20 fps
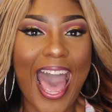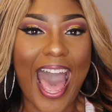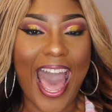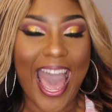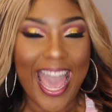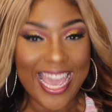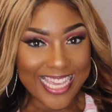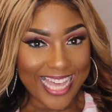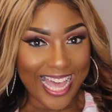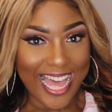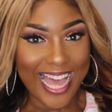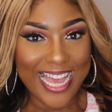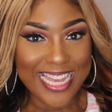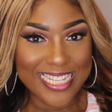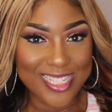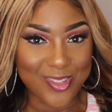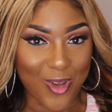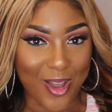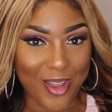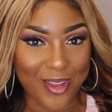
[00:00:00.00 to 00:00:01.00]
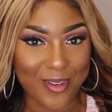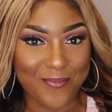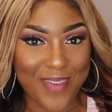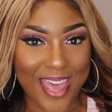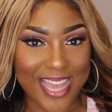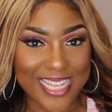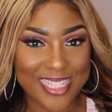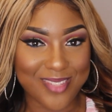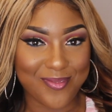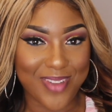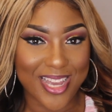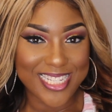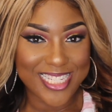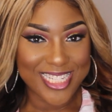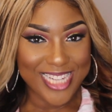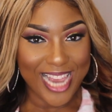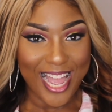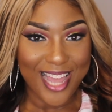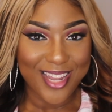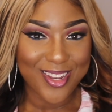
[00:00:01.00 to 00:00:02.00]
Hi guys, welcome back to my
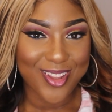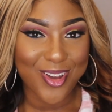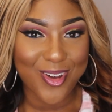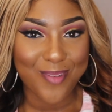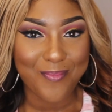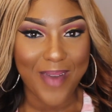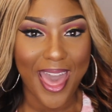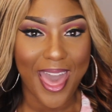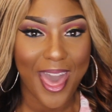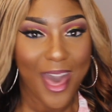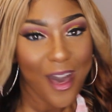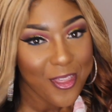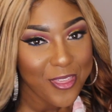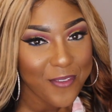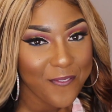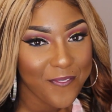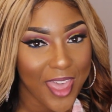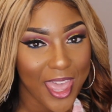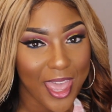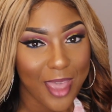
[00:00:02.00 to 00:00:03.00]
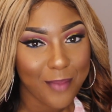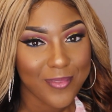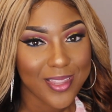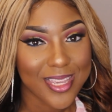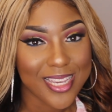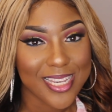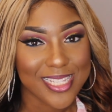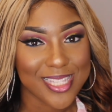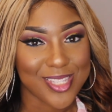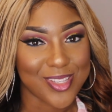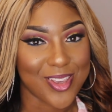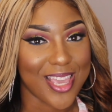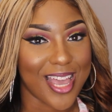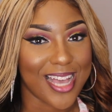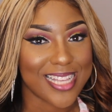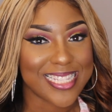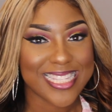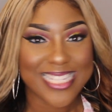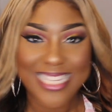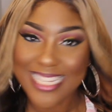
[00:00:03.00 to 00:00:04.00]
channel, my health family. So
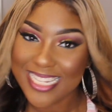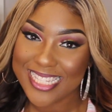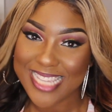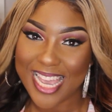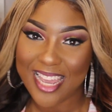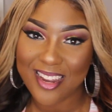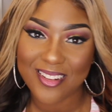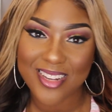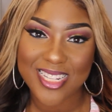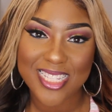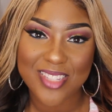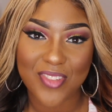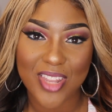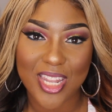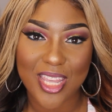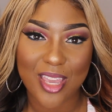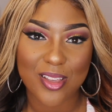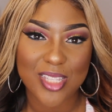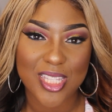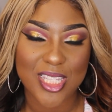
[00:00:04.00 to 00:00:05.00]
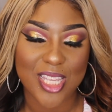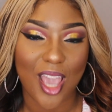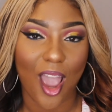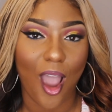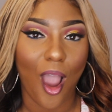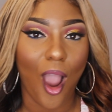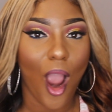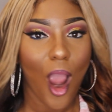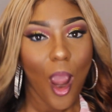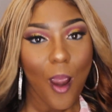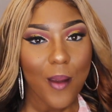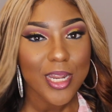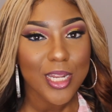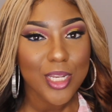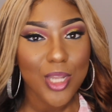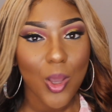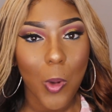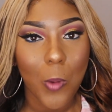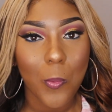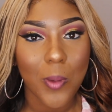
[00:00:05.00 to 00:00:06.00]
y'all see the title of this video, so y'all
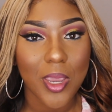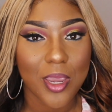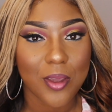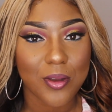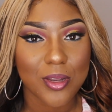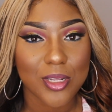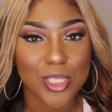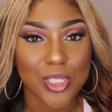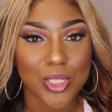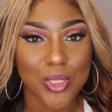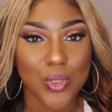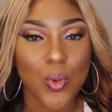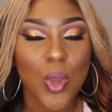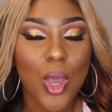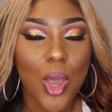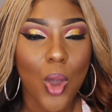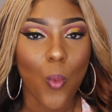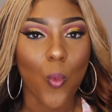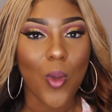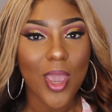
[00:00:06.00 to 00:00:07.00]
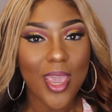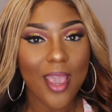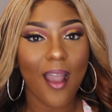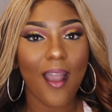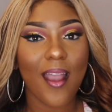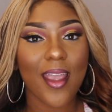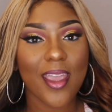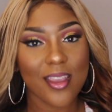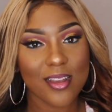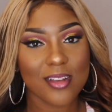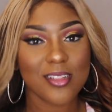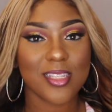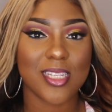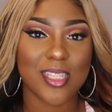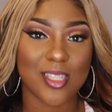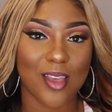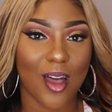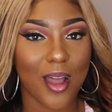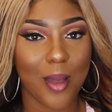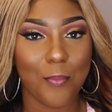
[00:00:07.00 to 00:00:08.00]
already know what we're here to do. We are here to
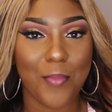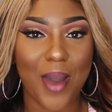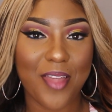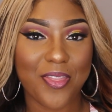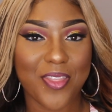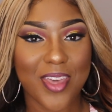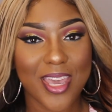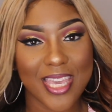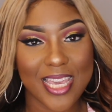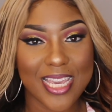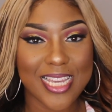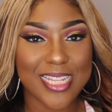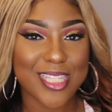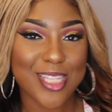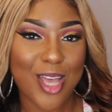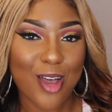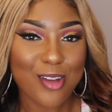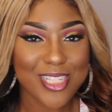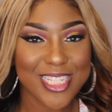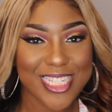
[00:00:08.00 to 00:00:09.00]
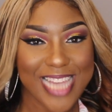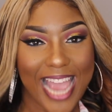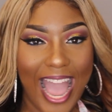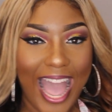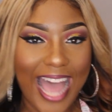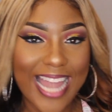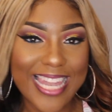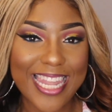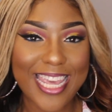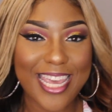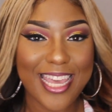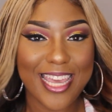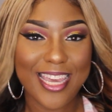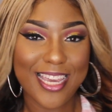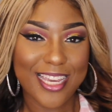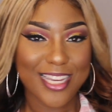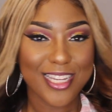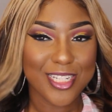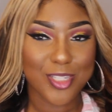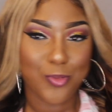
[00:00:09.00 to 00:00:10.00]
talk about the keto
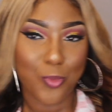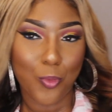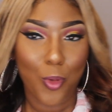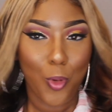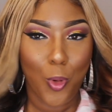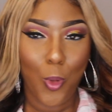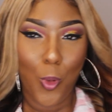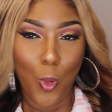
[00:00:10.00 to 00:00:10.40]
challenge. Woo!